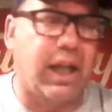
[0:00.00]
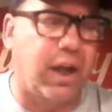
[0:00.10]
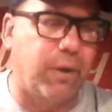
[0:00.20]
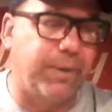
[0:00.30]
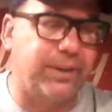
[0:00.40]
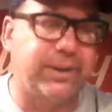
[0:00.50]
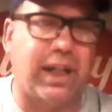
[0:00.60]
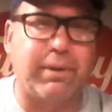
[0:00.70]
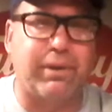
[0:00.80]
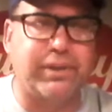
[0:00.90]
I hope this is
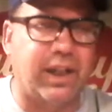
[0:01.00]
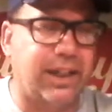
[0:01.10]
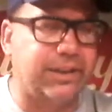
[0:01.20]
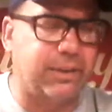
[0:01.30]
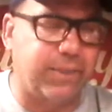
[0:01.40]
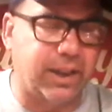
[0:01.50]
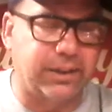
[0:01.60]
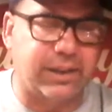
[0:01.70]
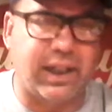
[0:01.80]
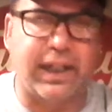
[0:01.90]
not one of those legacy
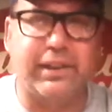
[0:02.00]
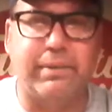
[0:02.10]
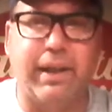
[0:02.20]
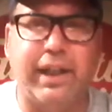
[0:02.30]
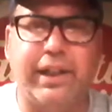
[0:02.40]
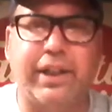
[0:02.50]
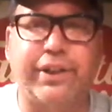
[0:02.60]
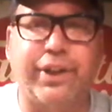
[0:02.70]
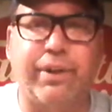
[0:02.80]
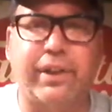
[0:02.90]
beers that lasts about a year or
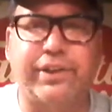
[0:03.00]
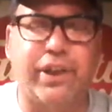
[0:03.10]
two and it's